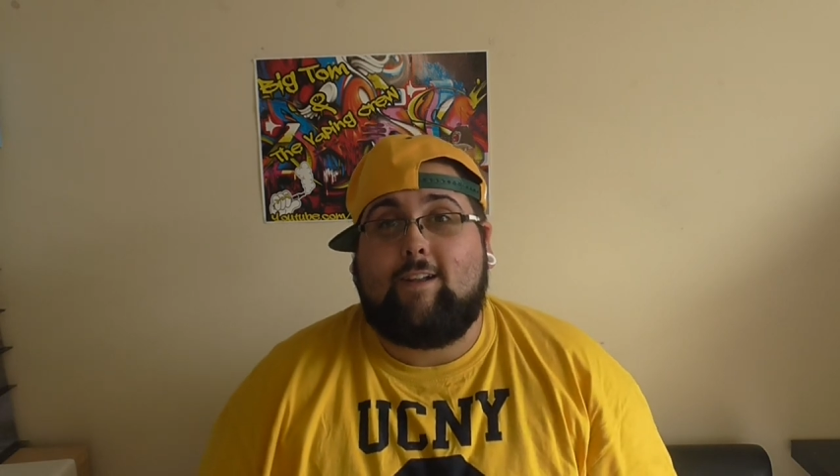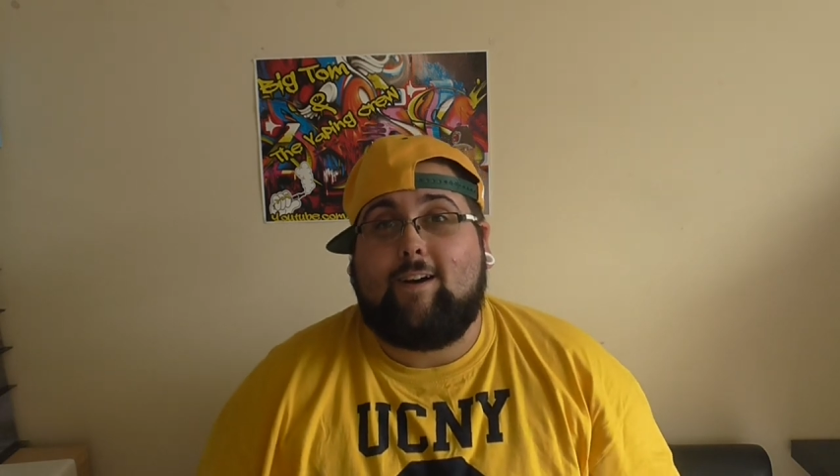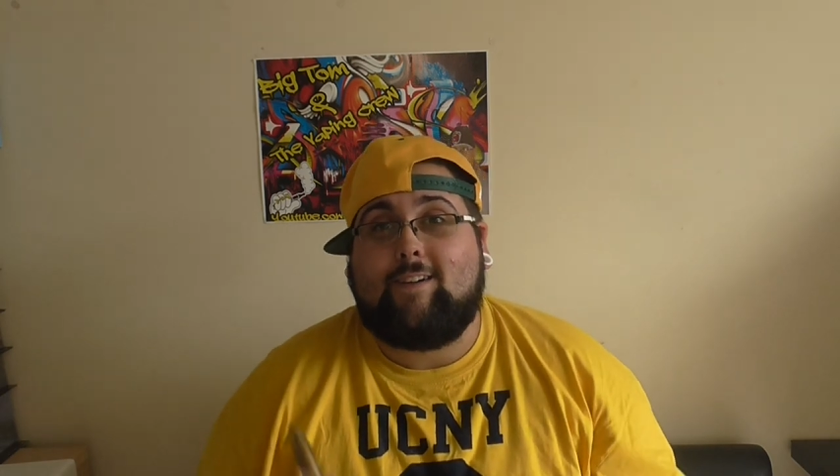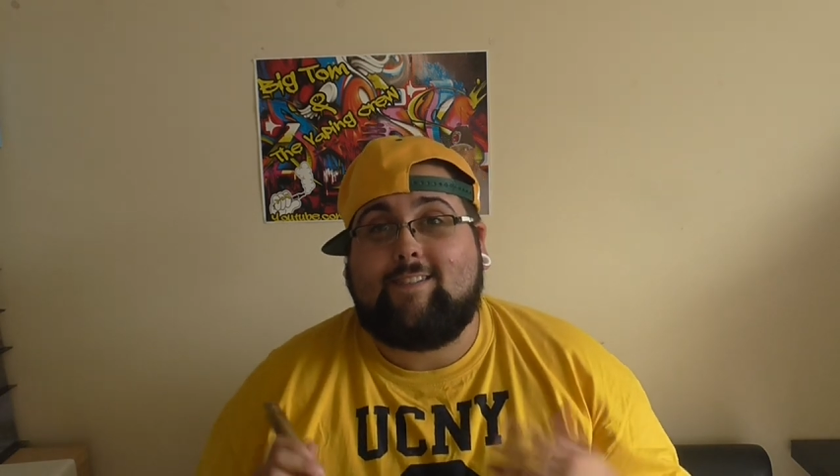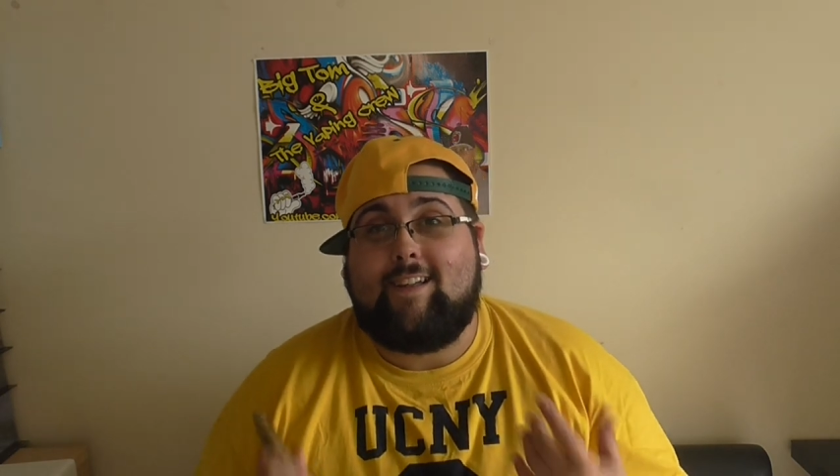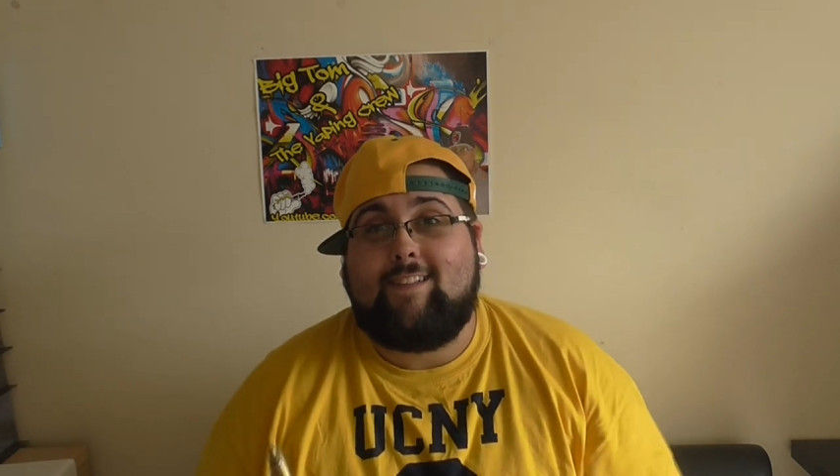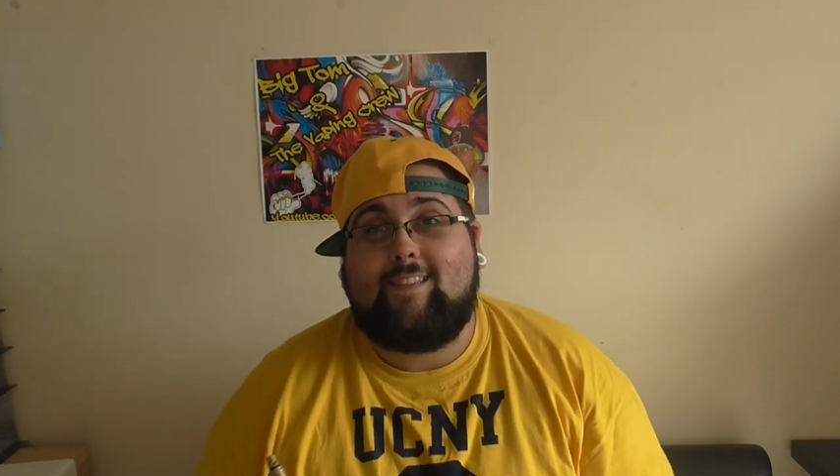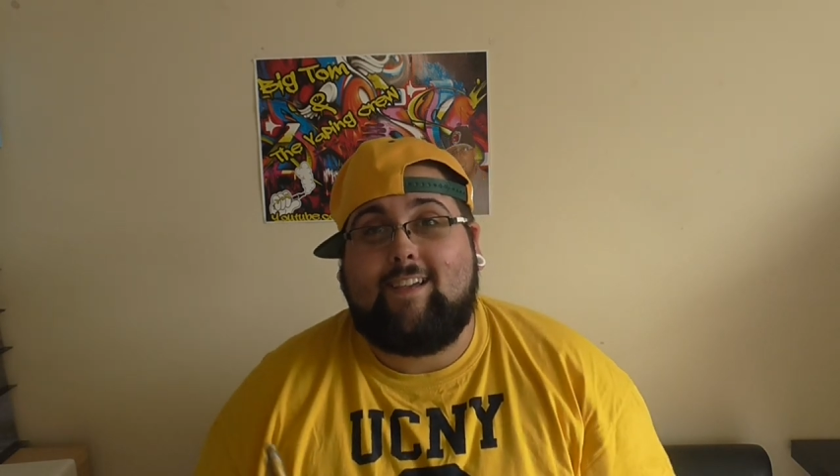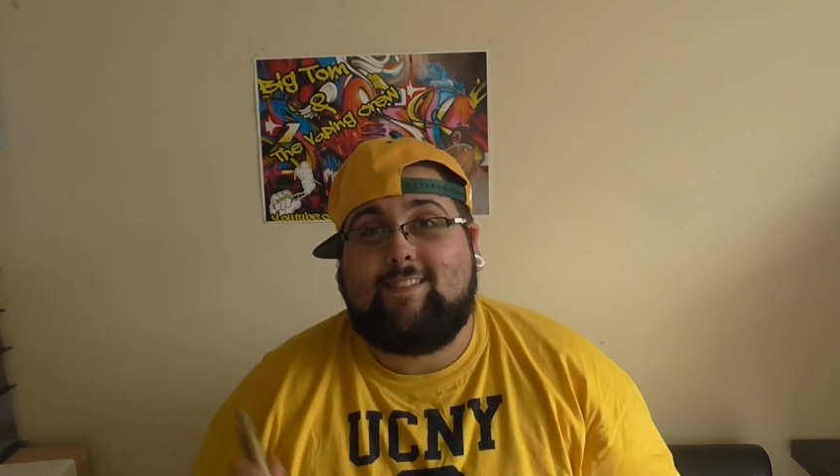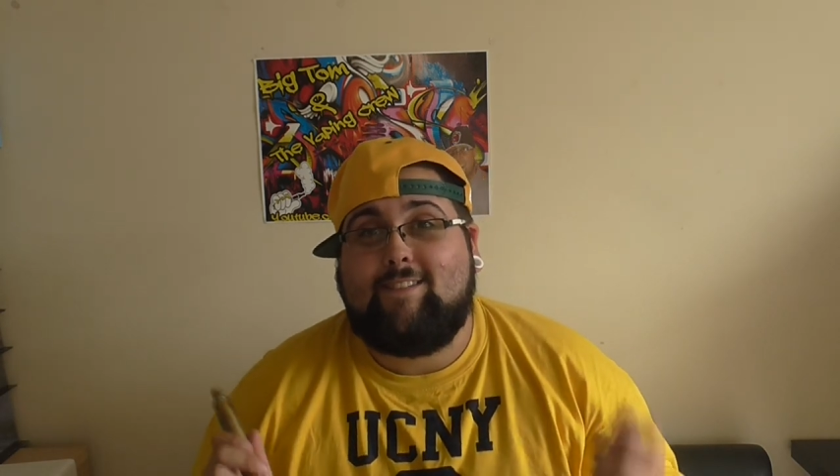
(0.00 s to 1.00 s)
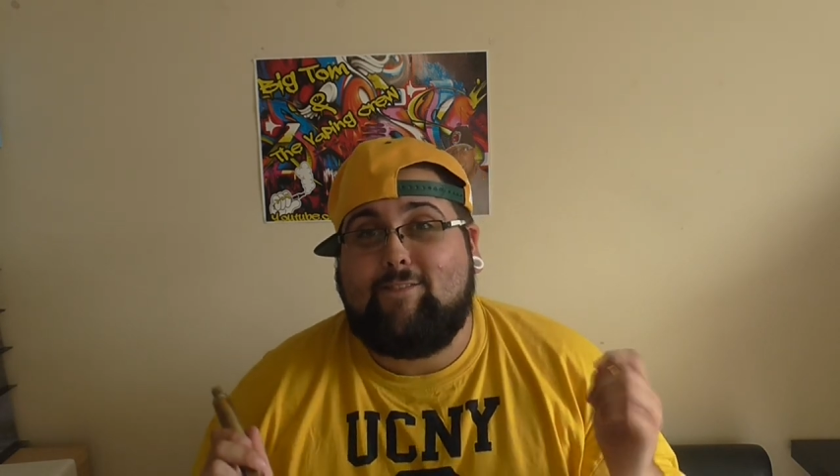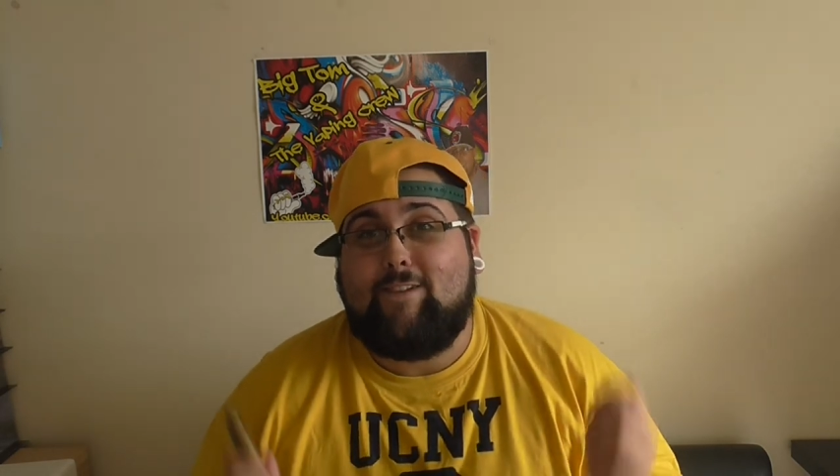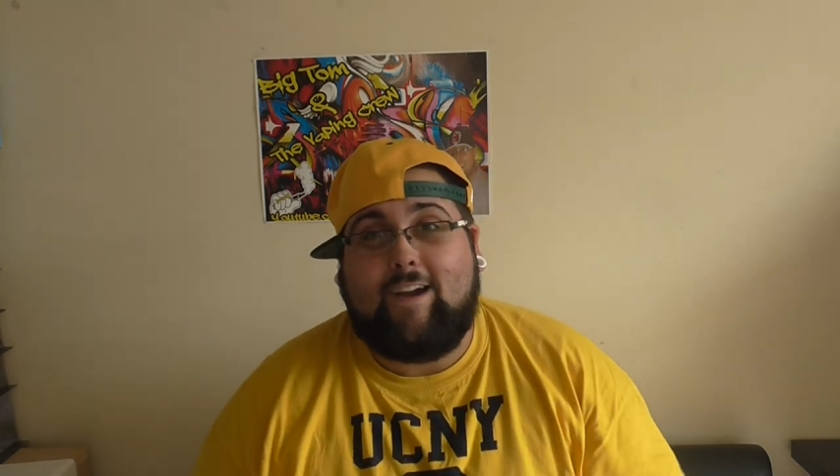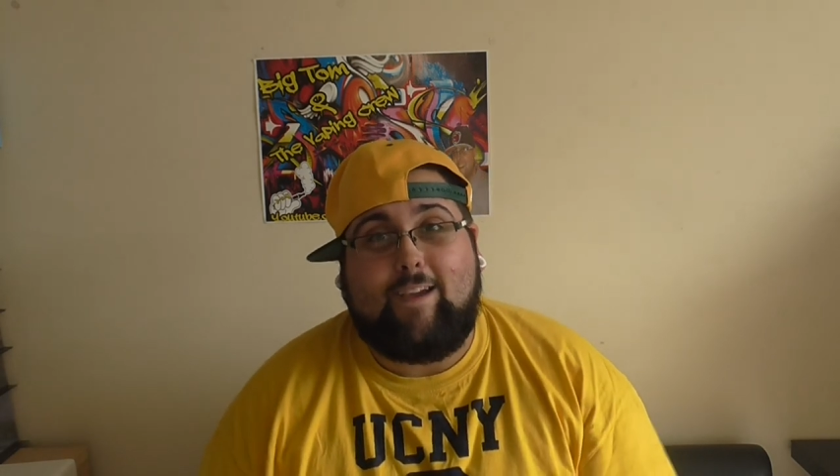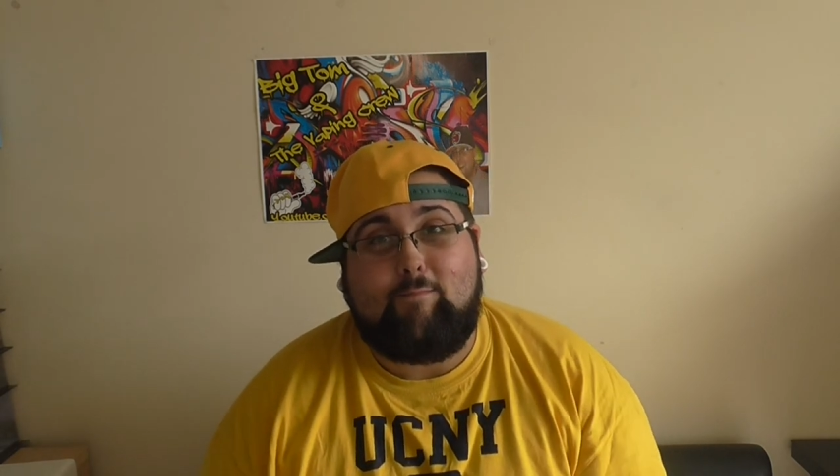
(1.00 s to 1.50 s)
Dog sending this. you
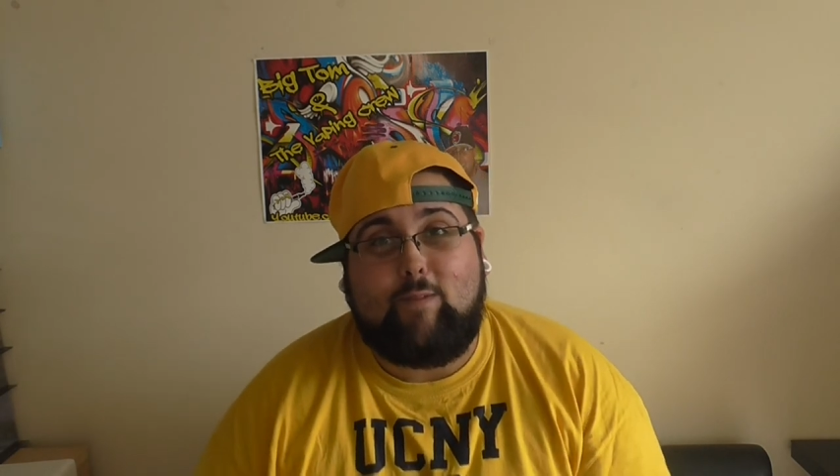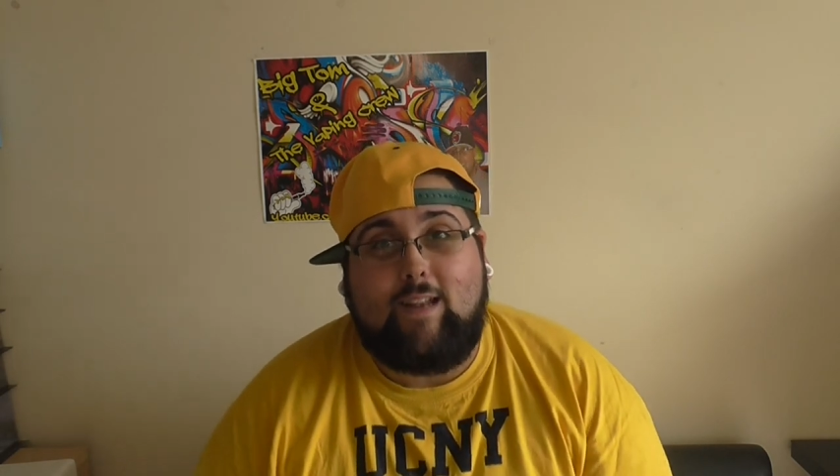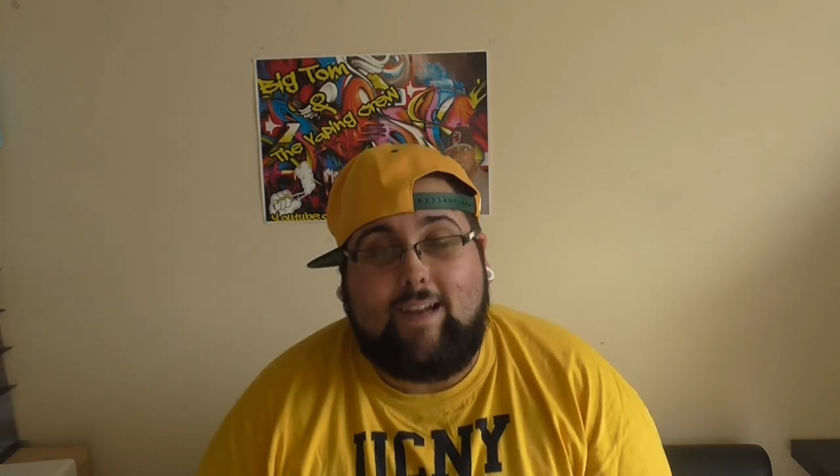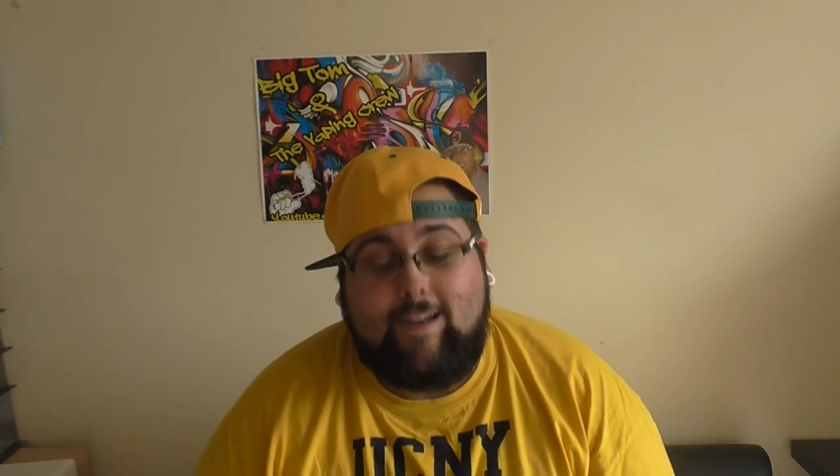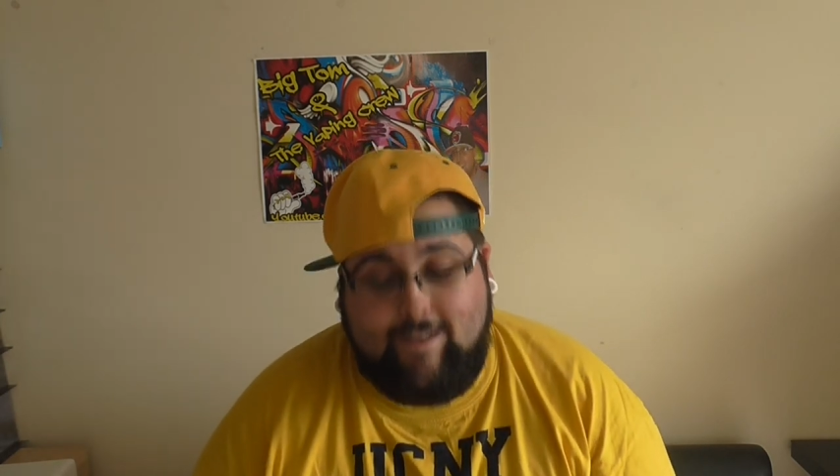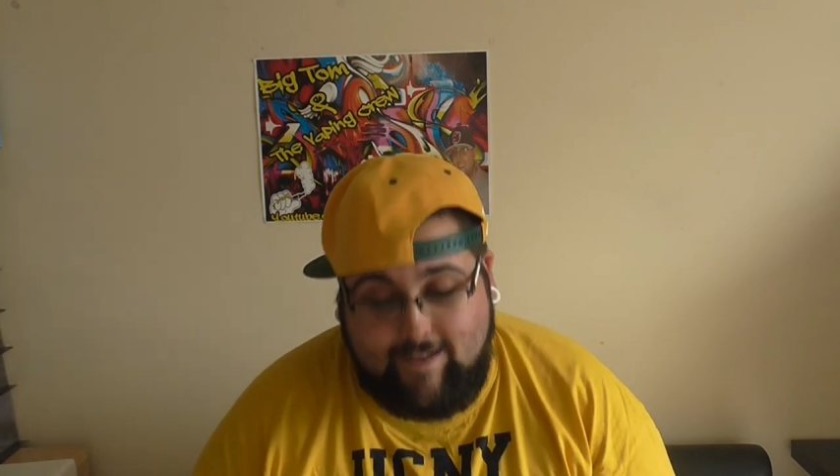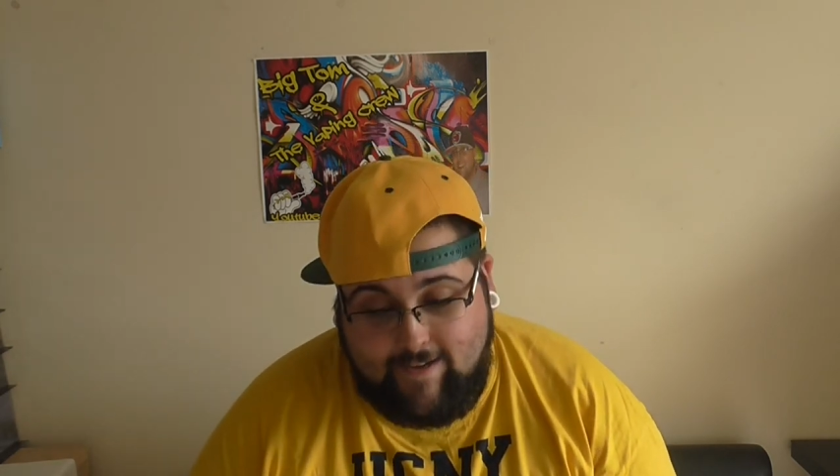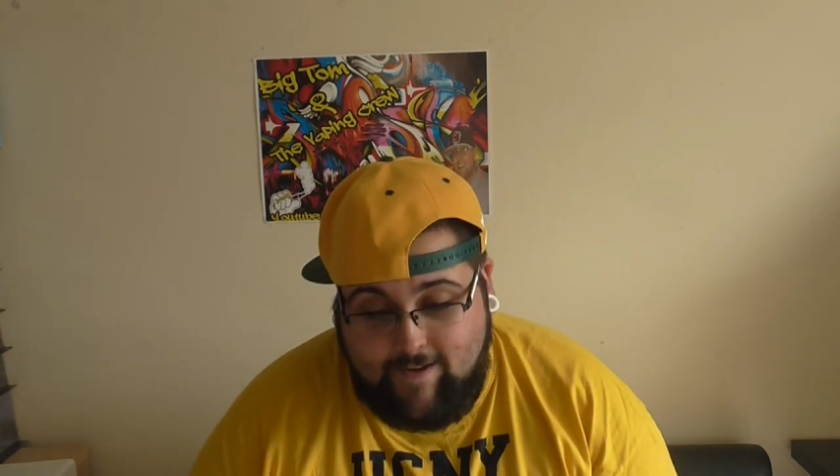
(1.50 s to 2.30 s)
fucking brilliant.